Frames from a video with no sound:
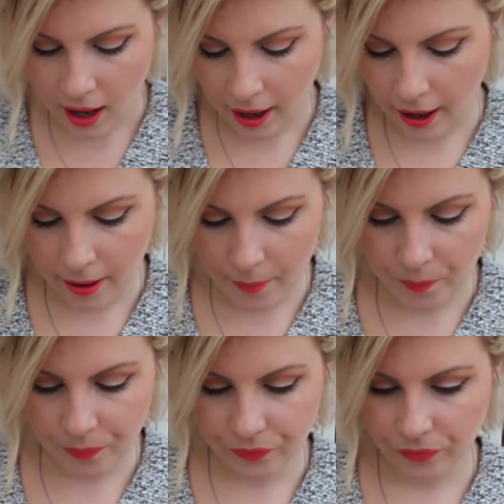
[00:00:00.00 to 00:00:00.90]

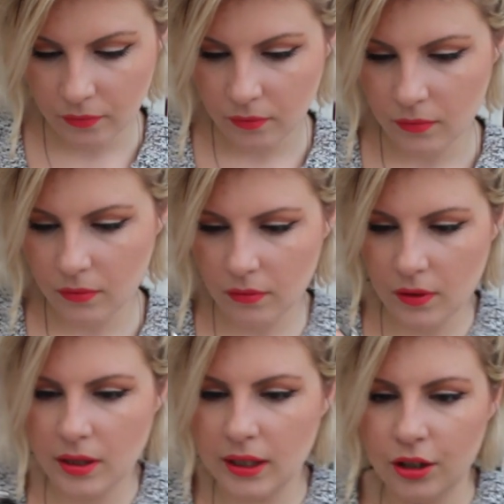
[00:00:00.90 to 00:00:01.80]

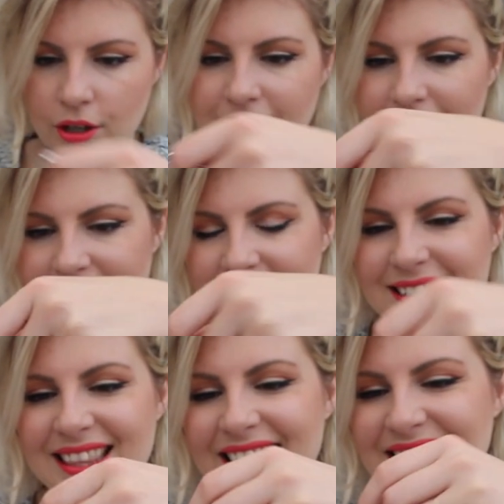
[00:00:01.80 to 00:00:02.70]
And it looks like
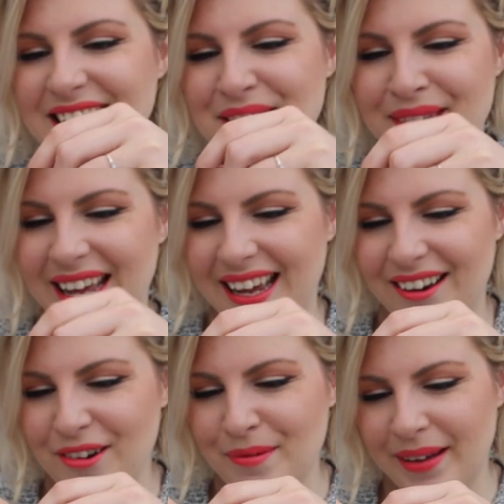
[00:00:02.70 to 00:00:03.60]
this. This to me,
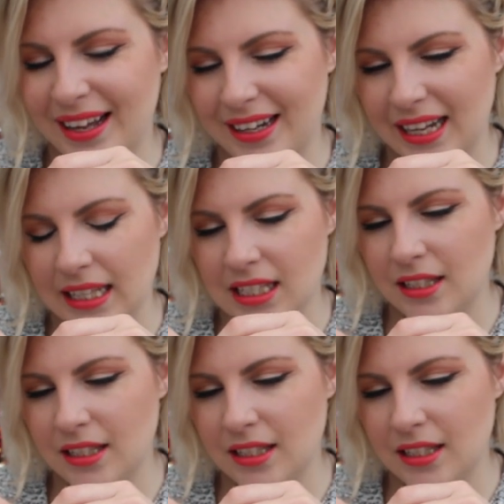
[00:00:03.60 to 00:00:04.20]
oh man, it's